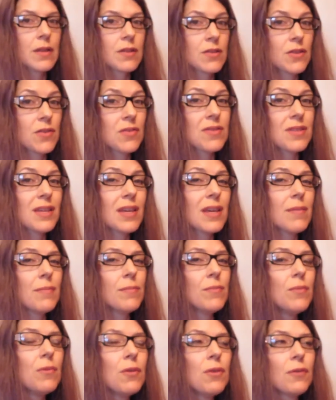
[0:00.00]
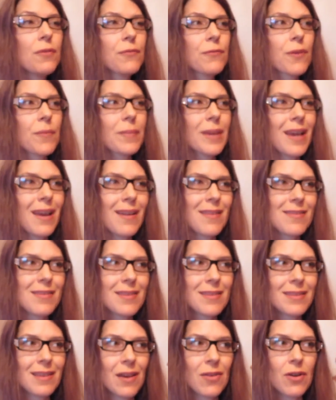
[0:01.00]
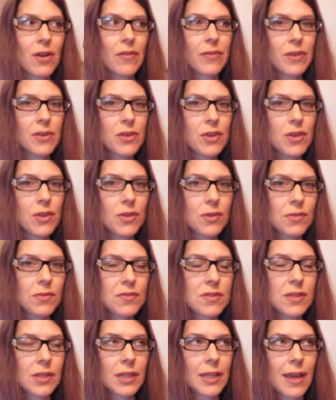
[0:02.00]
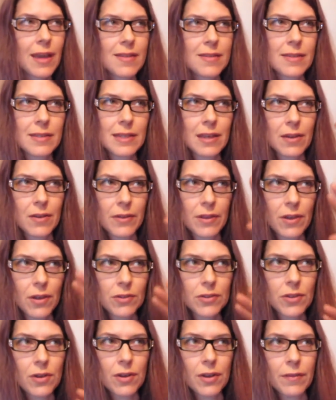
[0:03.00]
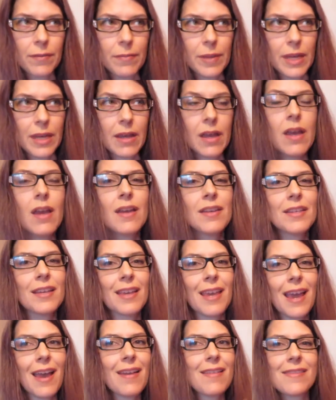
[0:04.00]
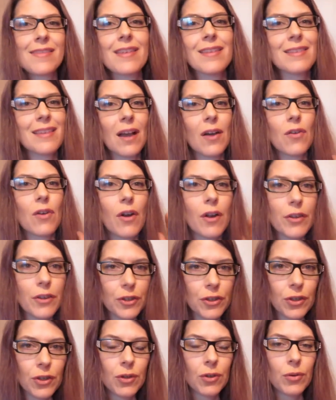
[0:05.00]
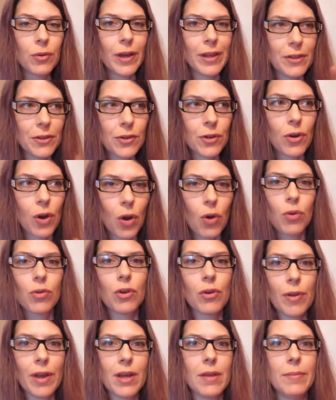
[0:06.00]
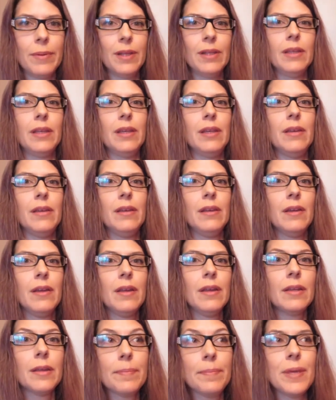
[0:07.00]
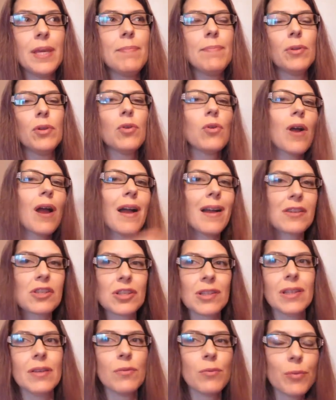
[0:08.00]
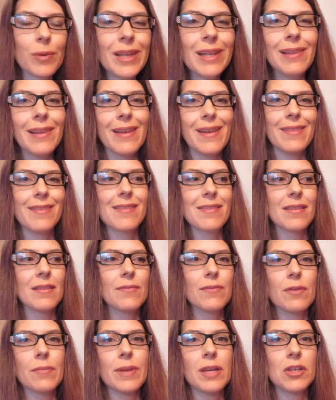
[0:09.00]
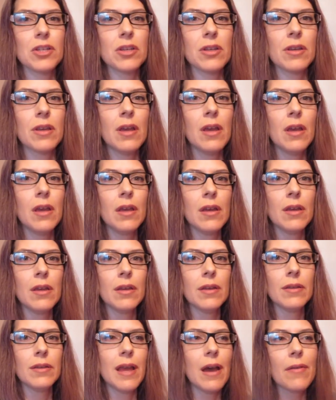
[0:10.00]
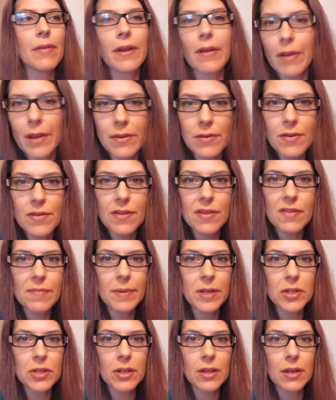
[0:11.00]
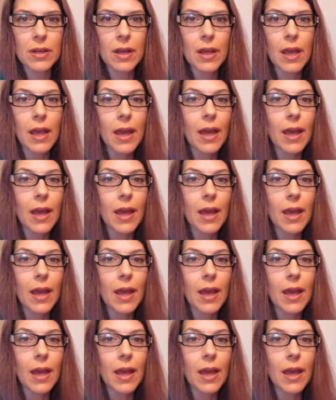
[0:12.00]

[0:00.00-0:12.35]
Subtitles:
So you see it moved from casting doubt on the news to casting doubt on the alternative media to casting doubt on you and your own credibility. The people who are actually relaying this information. Now they're under suspicion.